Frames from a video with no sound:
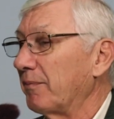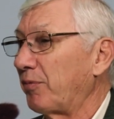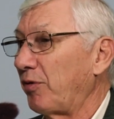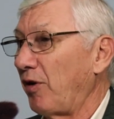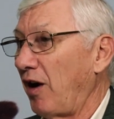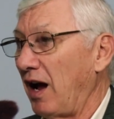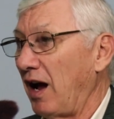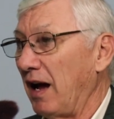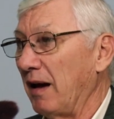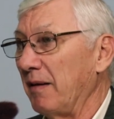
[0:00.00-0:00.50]

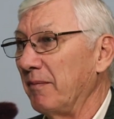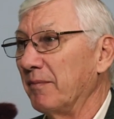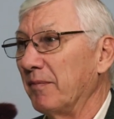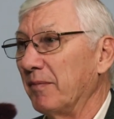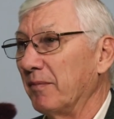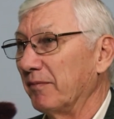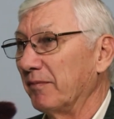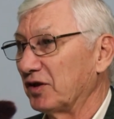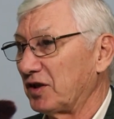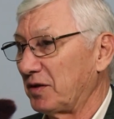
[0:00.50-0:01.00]
Prime
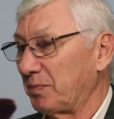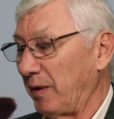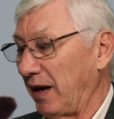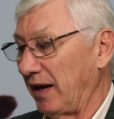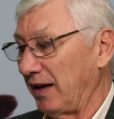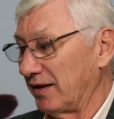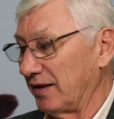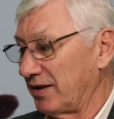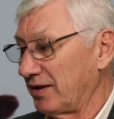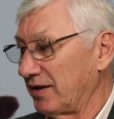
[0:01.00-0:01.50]

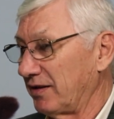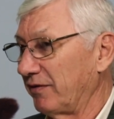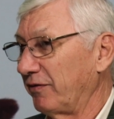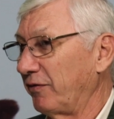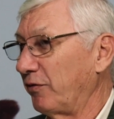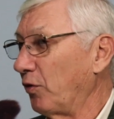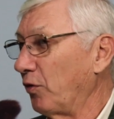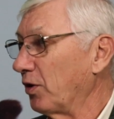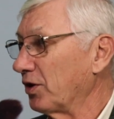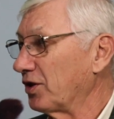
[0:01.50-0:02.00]
space
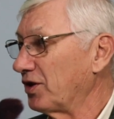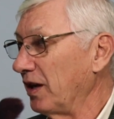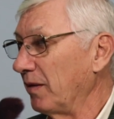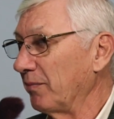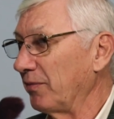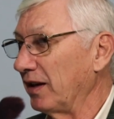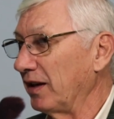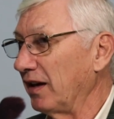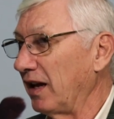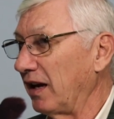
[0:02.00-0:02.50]
for
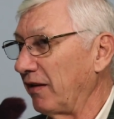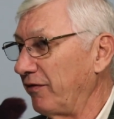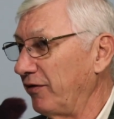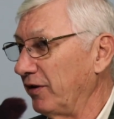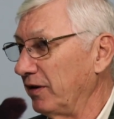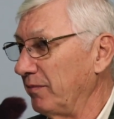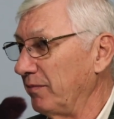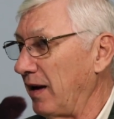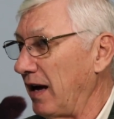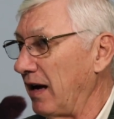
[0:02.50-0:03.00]
something like
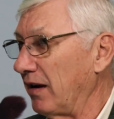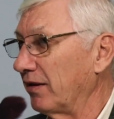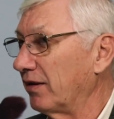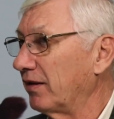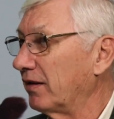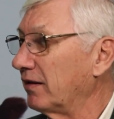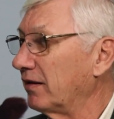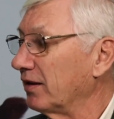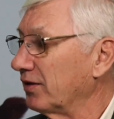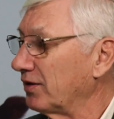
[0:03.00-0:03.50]
foot and mouth
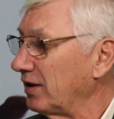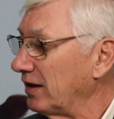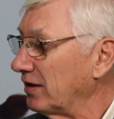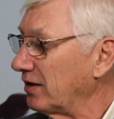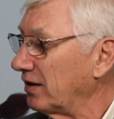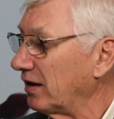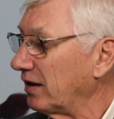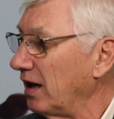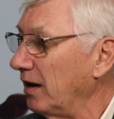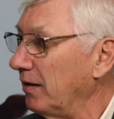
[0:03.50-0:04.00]
disease
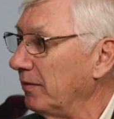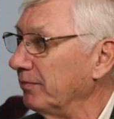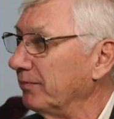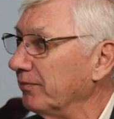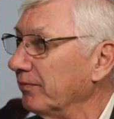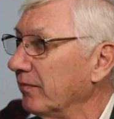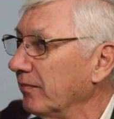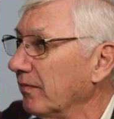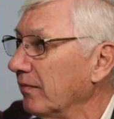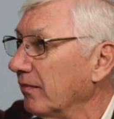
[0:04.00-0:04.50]
to come
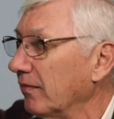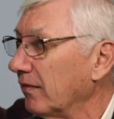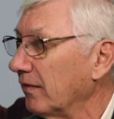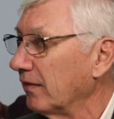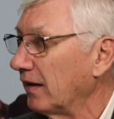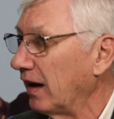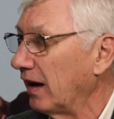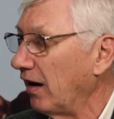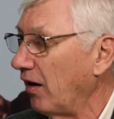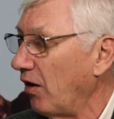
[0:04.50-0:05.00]

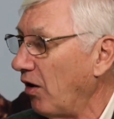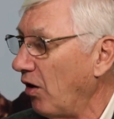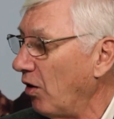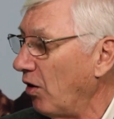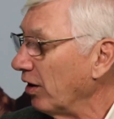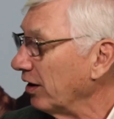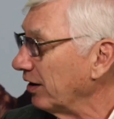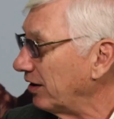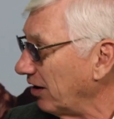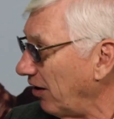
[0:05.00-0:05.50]

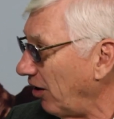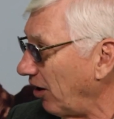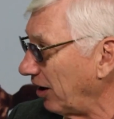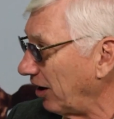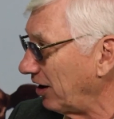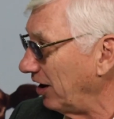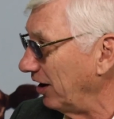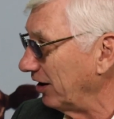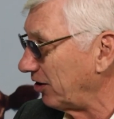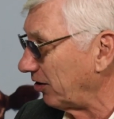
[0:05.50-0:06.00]
onto our
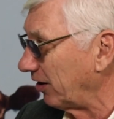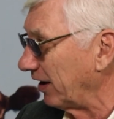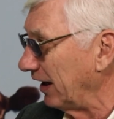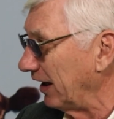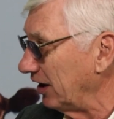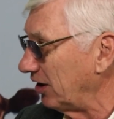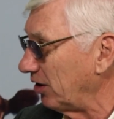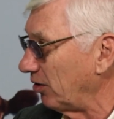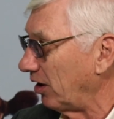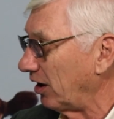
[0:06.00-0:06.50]
country,
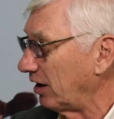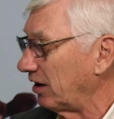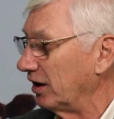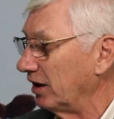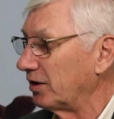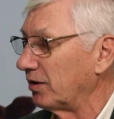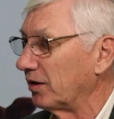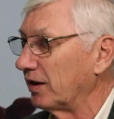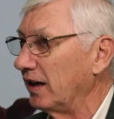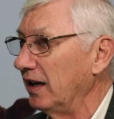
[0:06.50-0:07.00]
into our
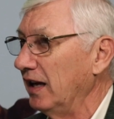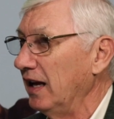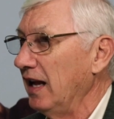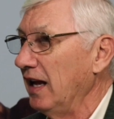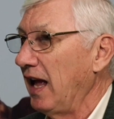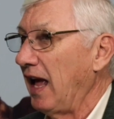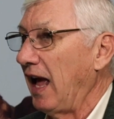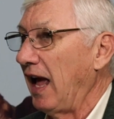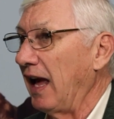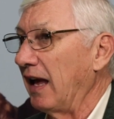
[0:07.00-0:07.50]
country.
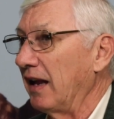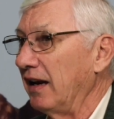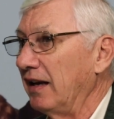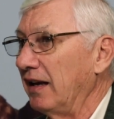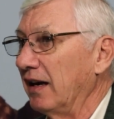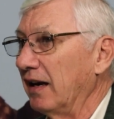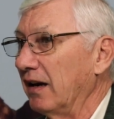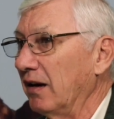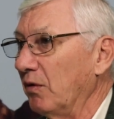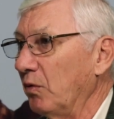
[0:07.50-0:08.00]
And
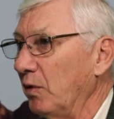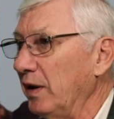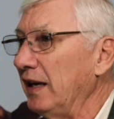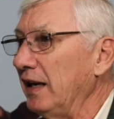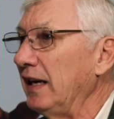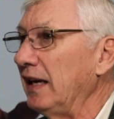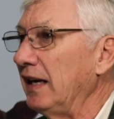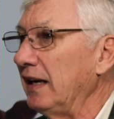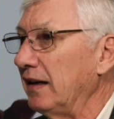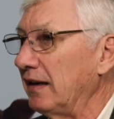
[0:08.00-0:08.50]
we
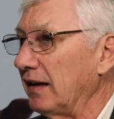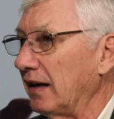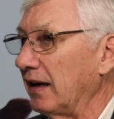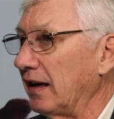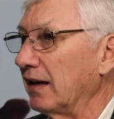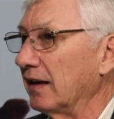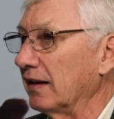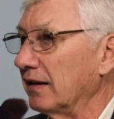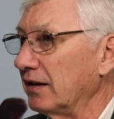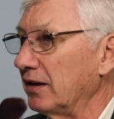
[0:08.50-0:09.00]
need
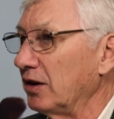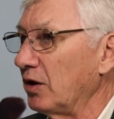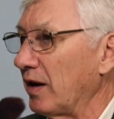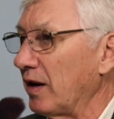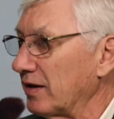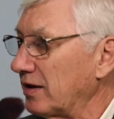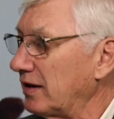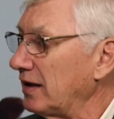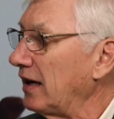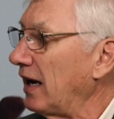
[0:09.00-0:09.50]

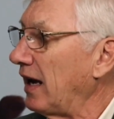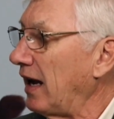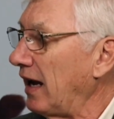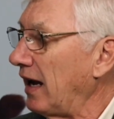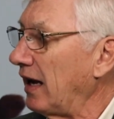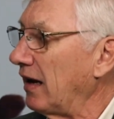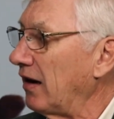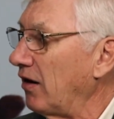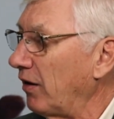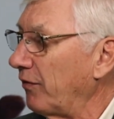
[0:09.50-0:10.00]

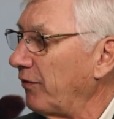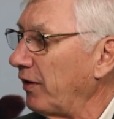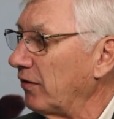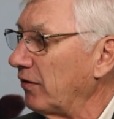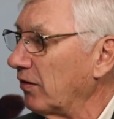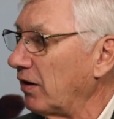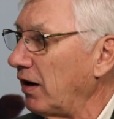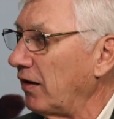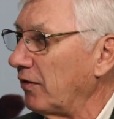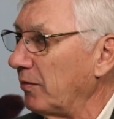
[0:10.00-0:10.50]
USDA and our
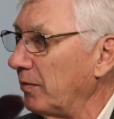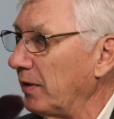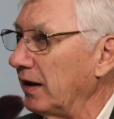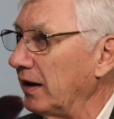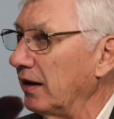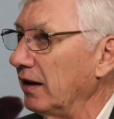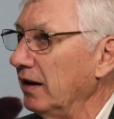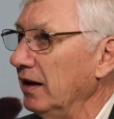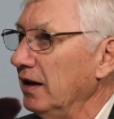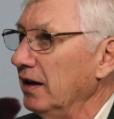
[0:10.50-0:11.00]
federal
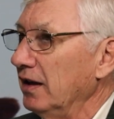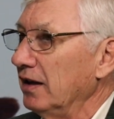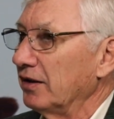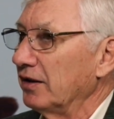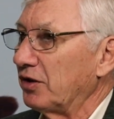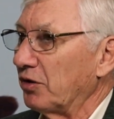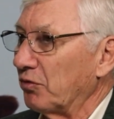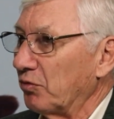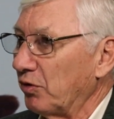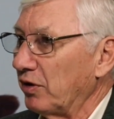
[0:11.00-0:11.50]
government
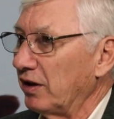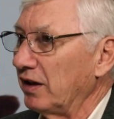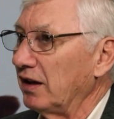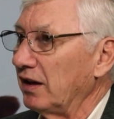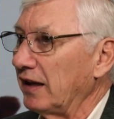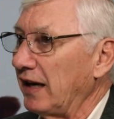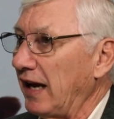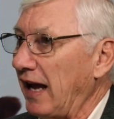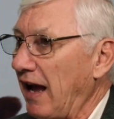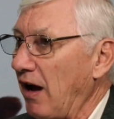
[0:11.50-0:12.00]
to
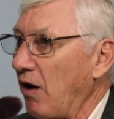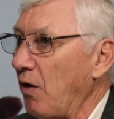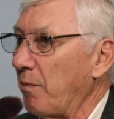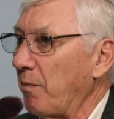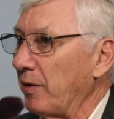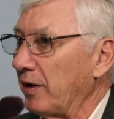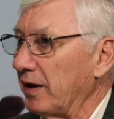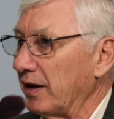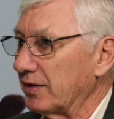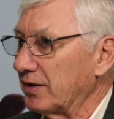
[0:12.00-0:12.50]
really
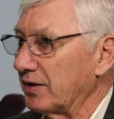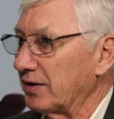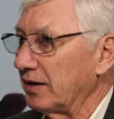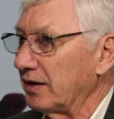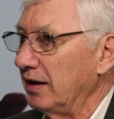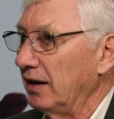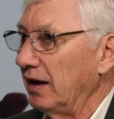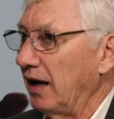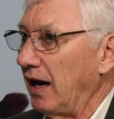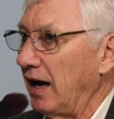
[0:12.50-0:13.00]
help us
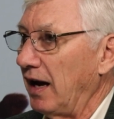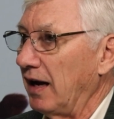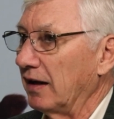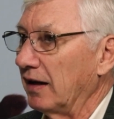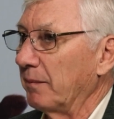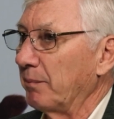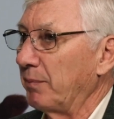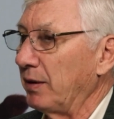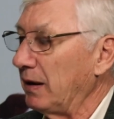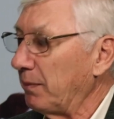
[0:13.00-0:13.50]

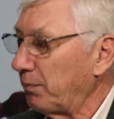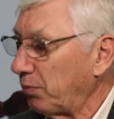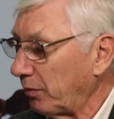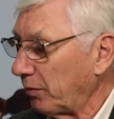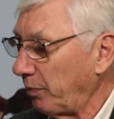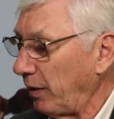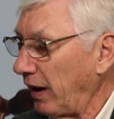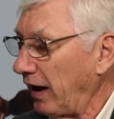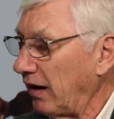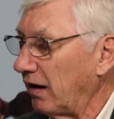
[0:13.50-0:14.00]
be
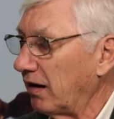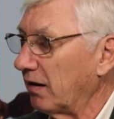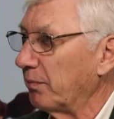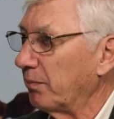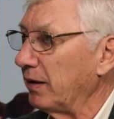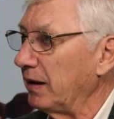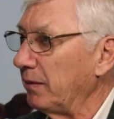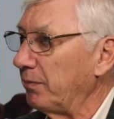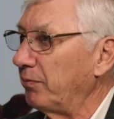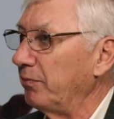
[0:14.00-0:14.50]
prepared,
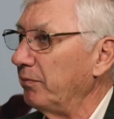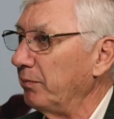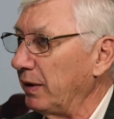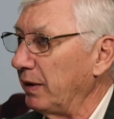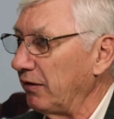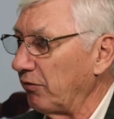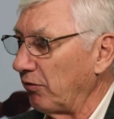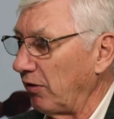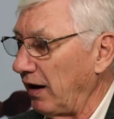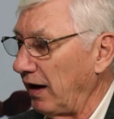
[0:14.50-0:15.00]

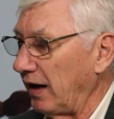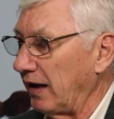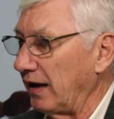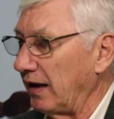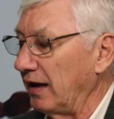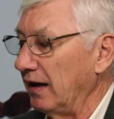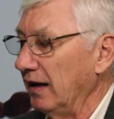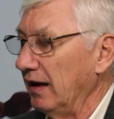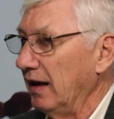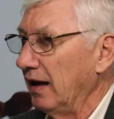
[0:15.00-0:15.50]
be ready.